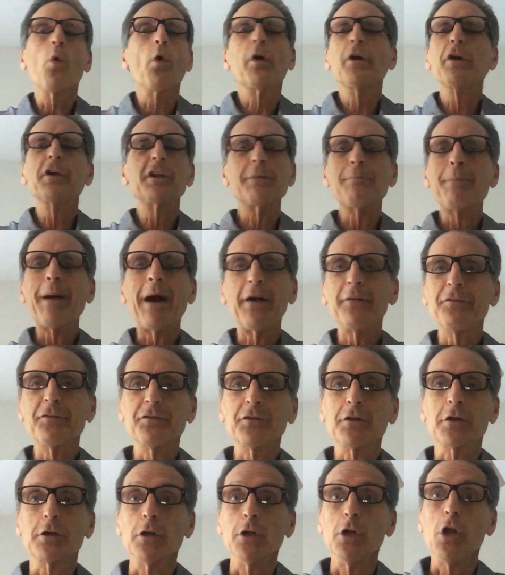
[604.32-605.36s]
worried
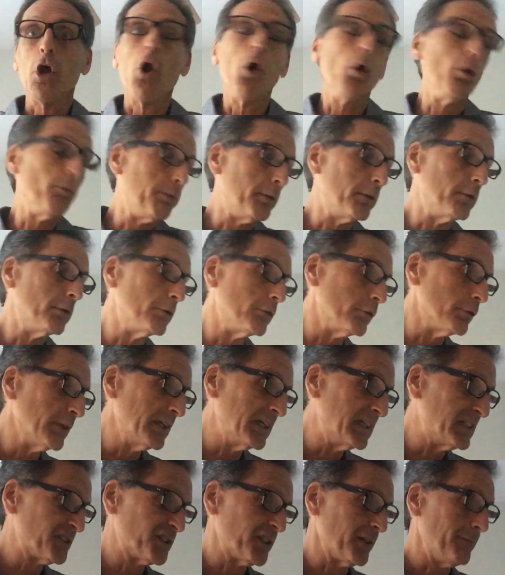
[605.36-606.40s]
about
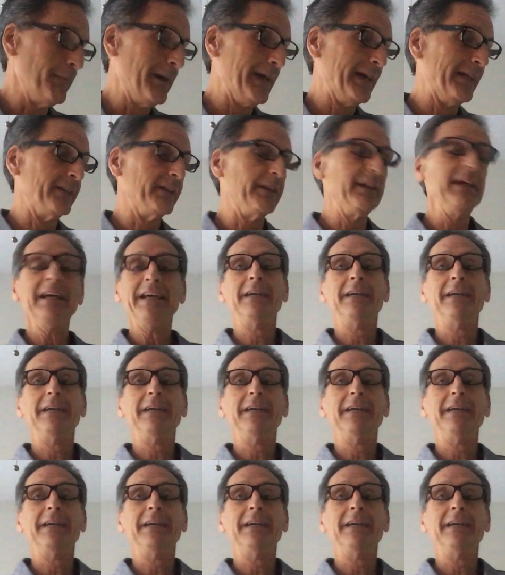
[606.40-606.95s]
globalism and